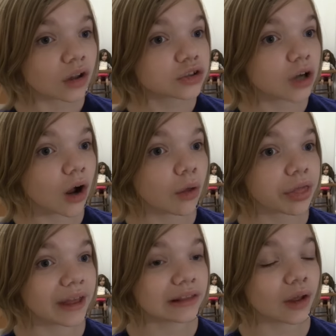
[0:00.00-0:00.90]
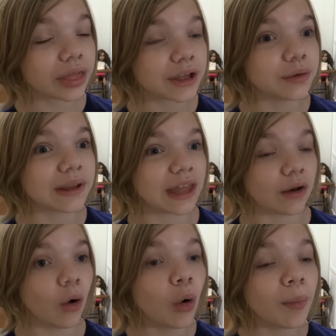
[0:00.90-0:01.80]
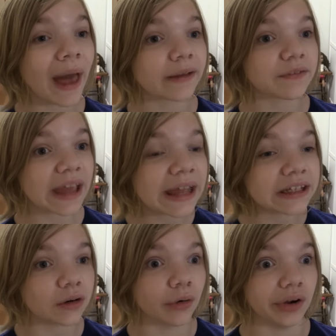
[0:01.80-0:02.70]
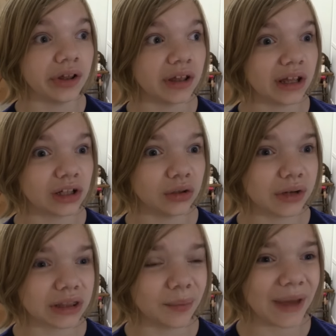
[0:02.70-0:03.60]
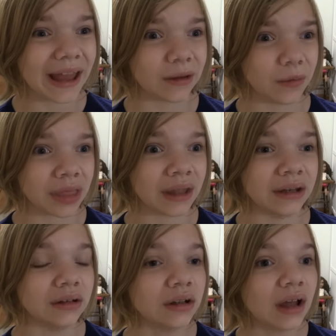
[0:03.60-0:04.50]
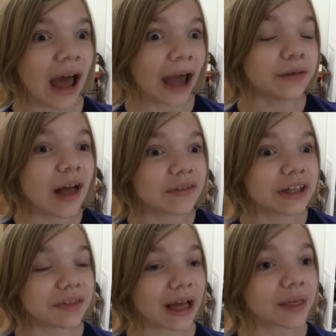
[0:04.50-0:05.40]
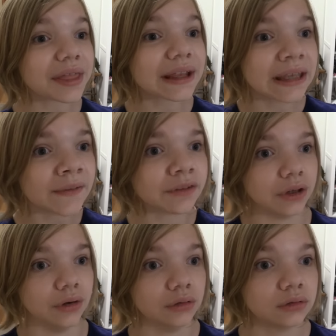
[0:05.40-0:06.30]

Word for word: Charles, it looks like you ate that whole bag of candy corn, including the bag it was in. I don't have anything else to give you.